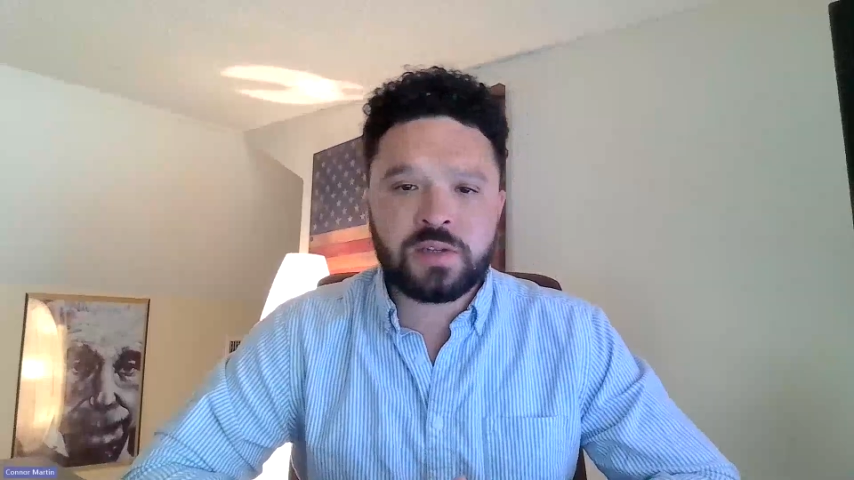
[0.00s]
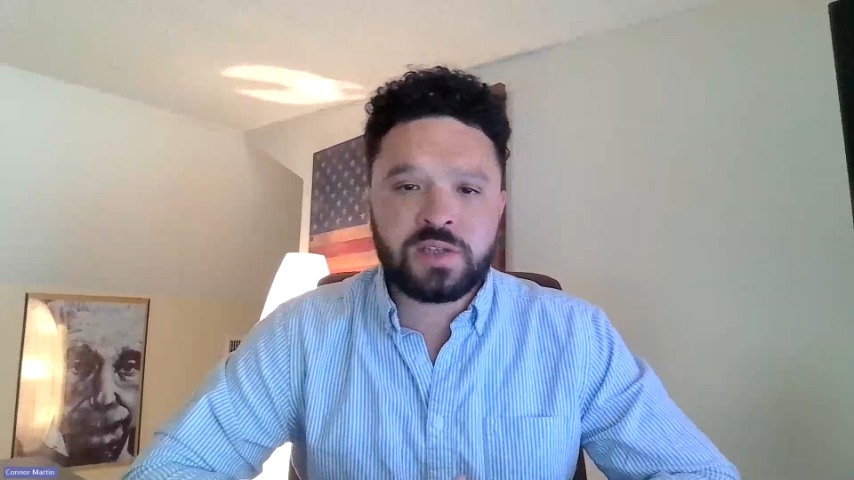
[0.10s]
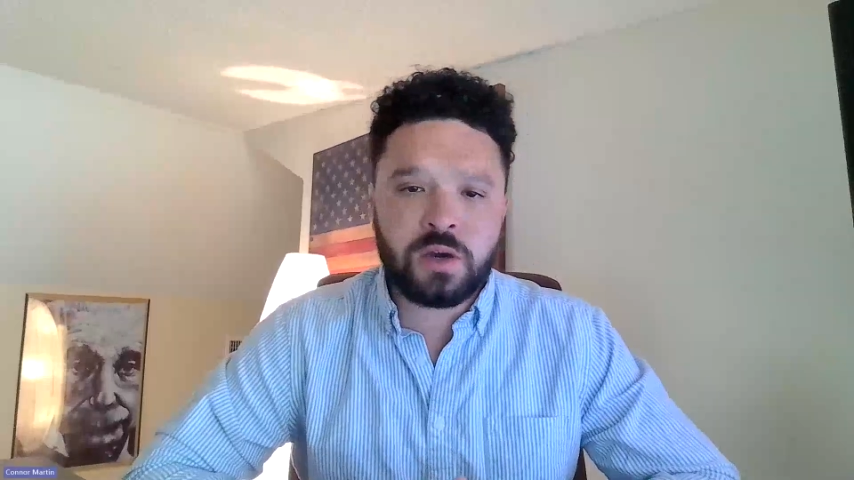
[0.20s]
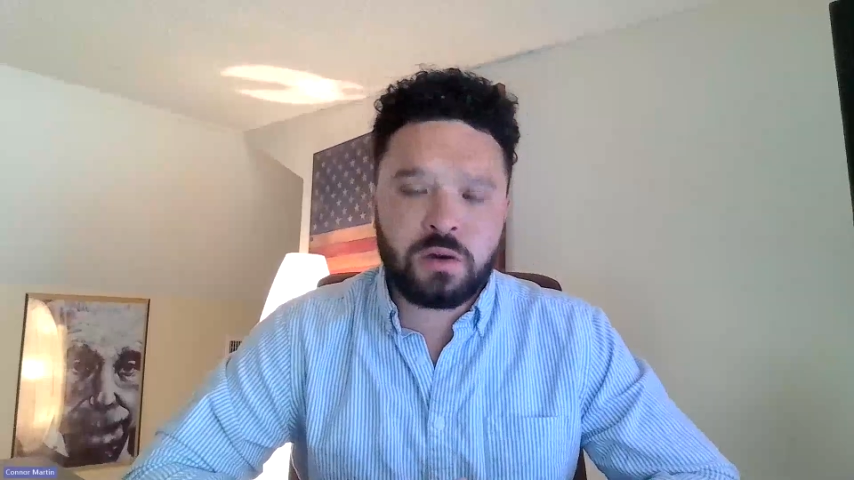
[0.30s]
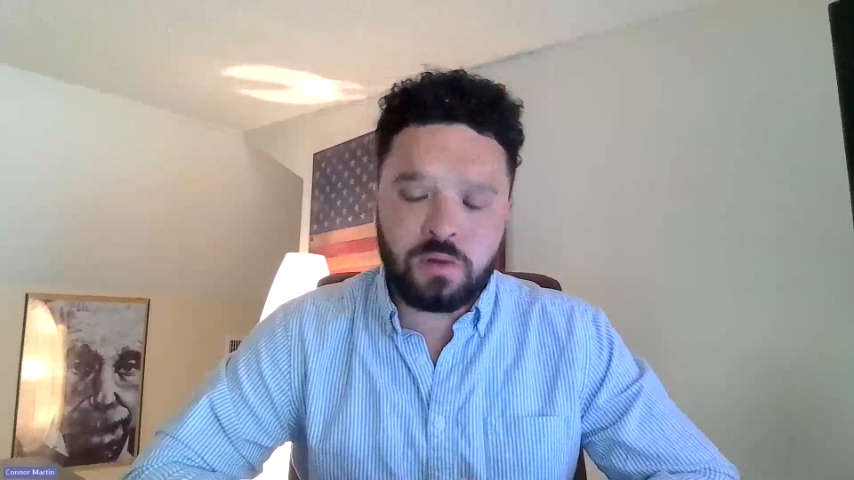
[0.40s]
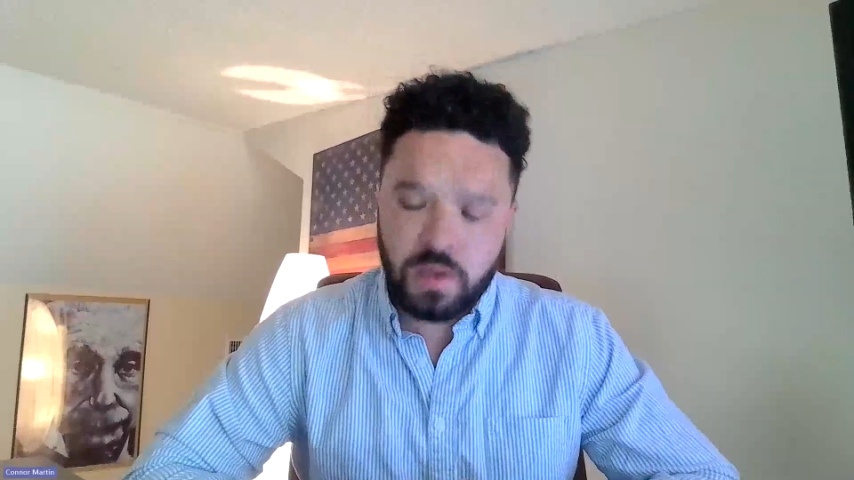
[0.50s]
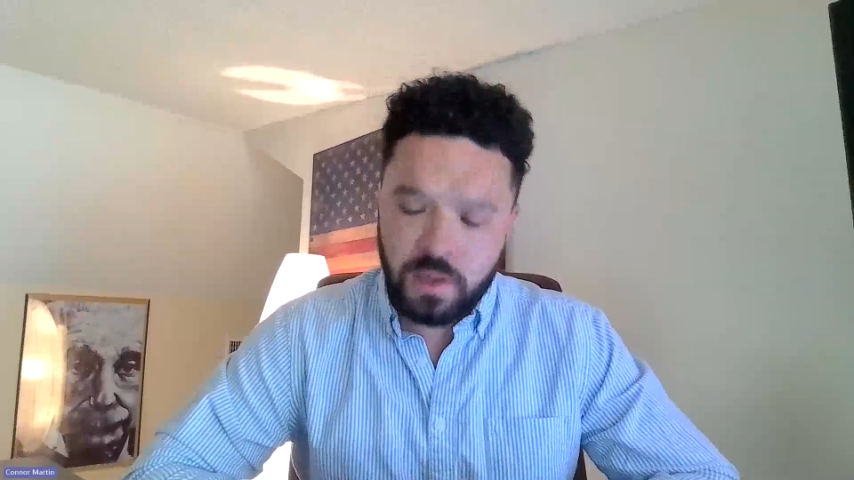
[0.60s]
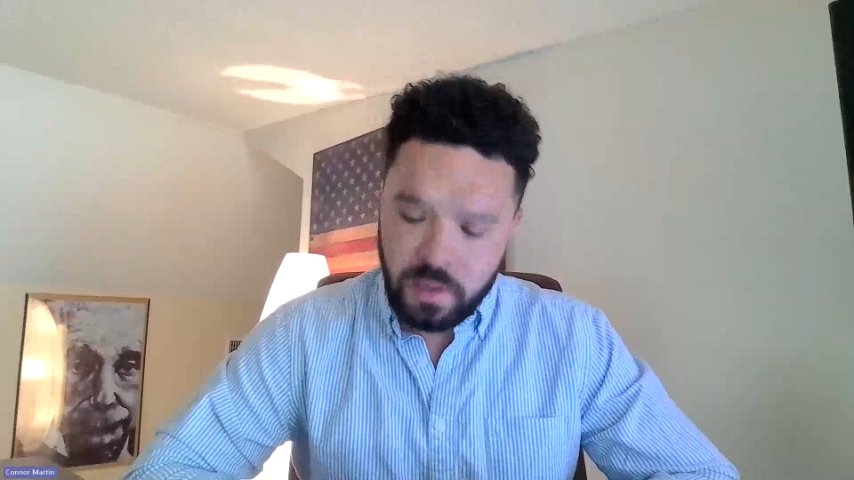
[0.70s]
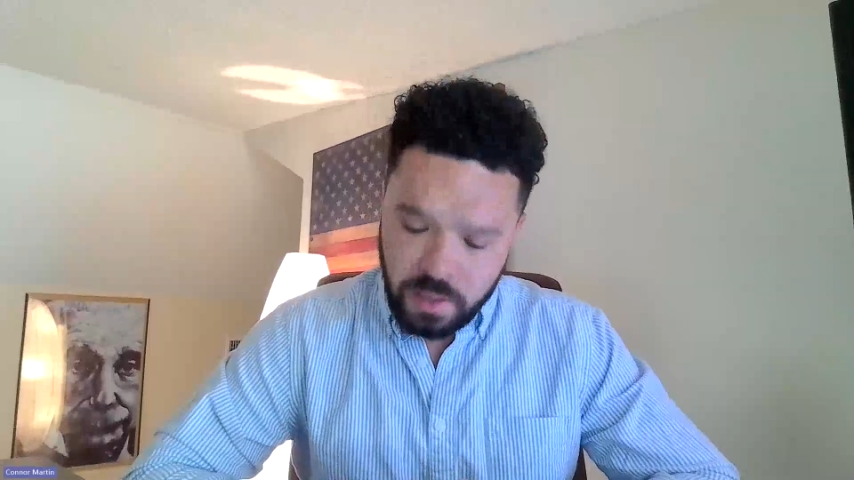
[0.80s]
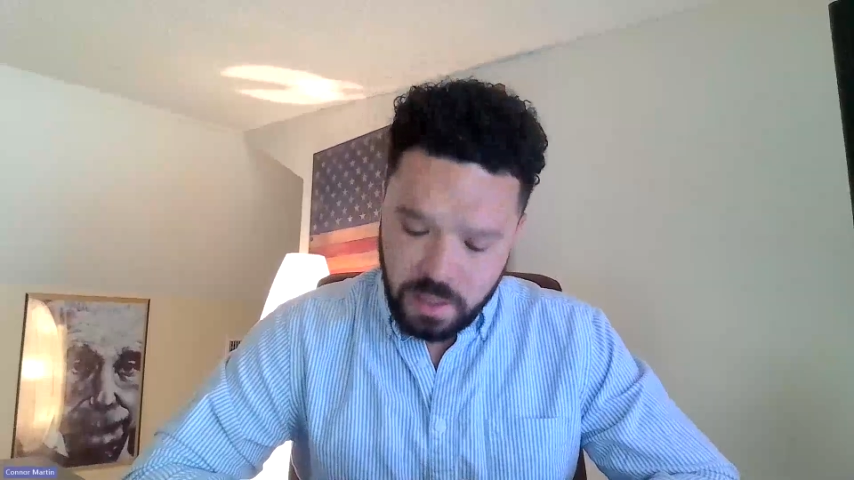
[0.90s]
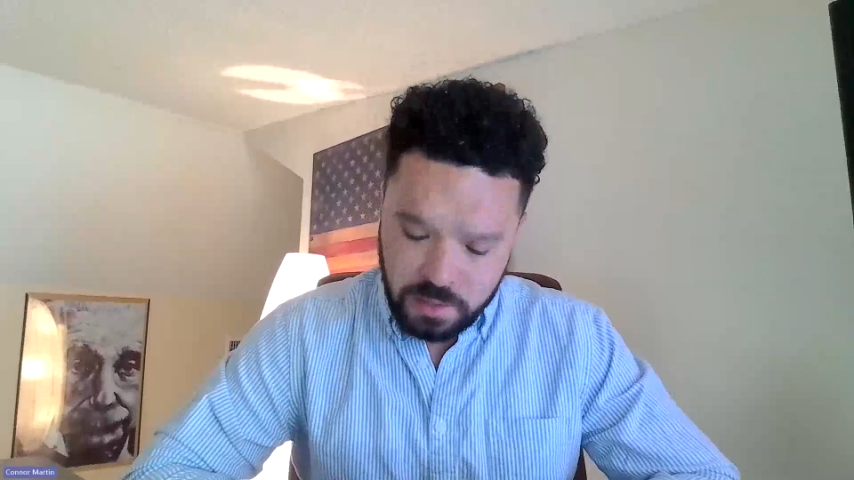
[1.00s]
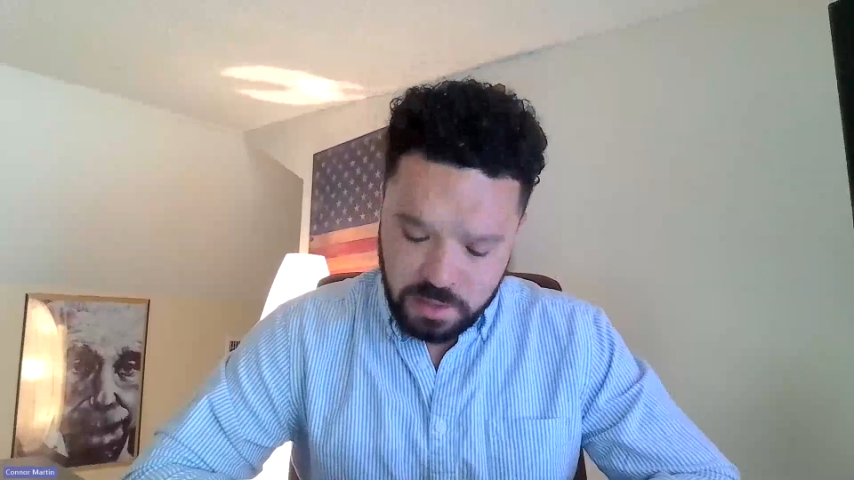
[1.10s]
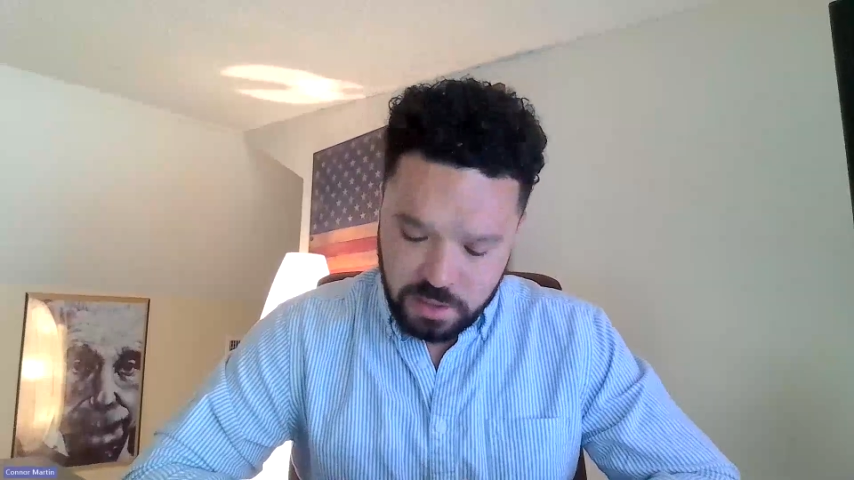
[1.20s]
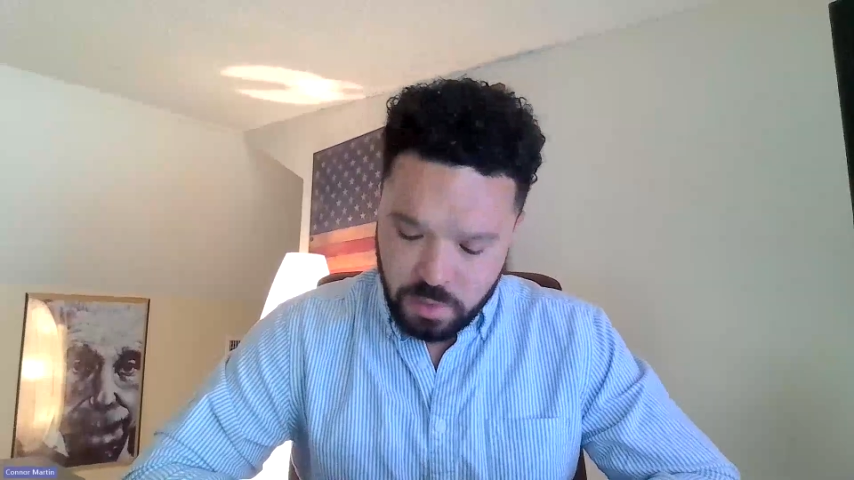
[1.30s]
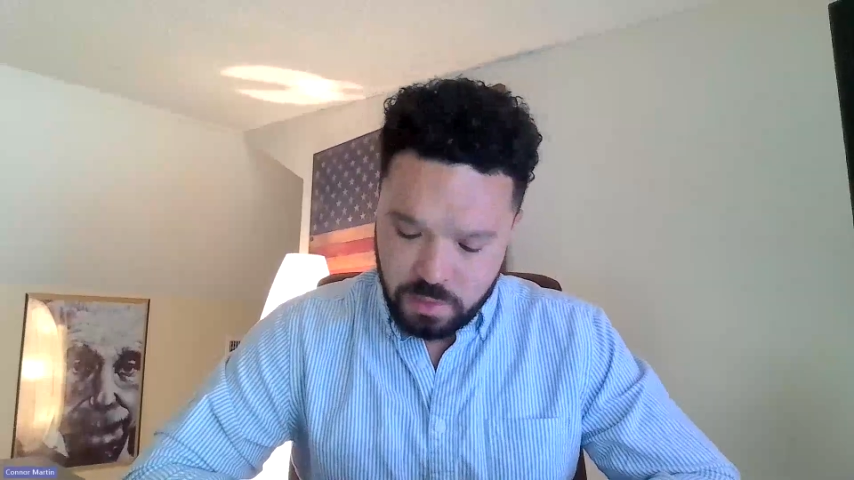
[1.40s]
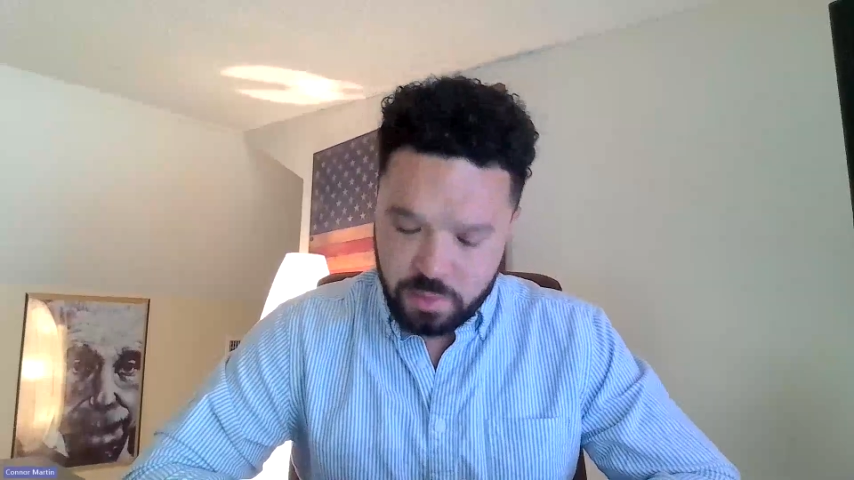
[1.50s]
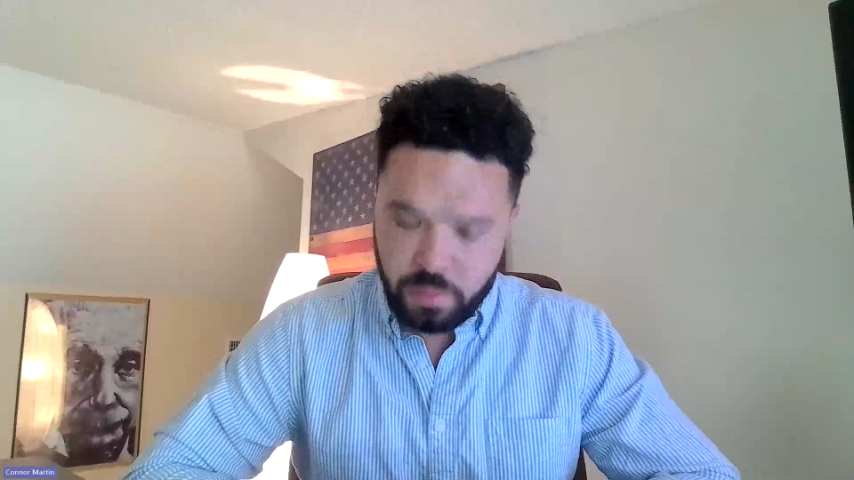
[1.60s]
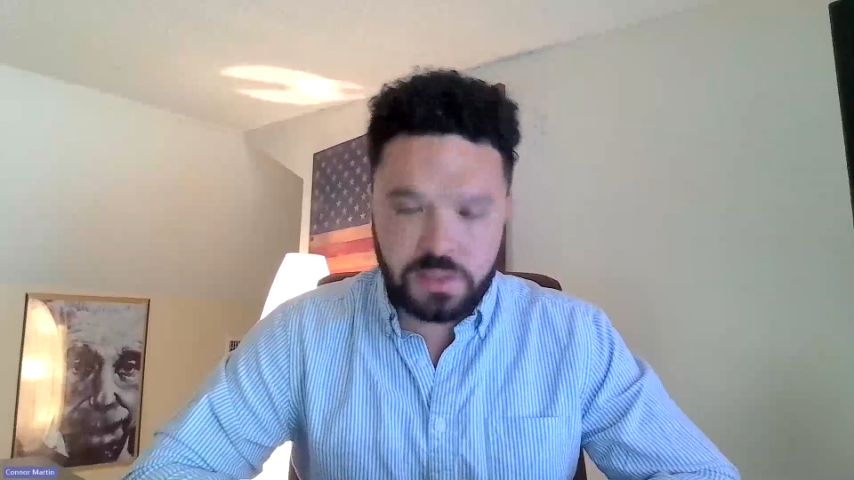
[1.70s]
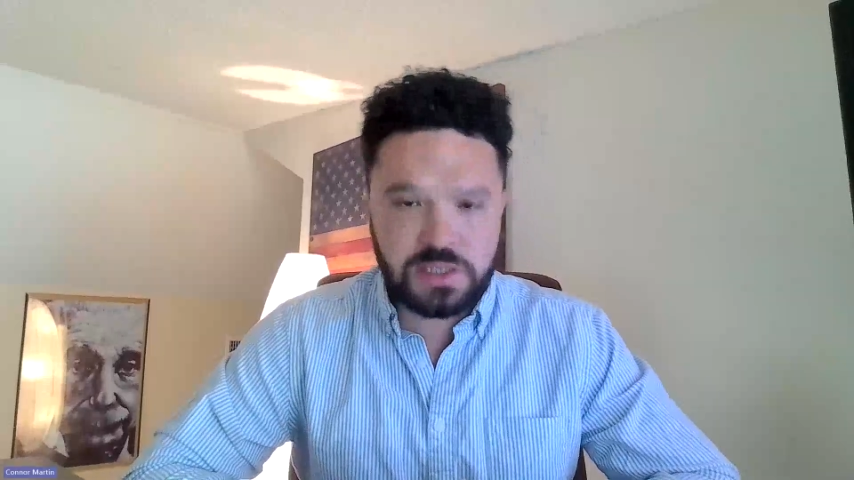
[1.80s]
So it's just one of those weird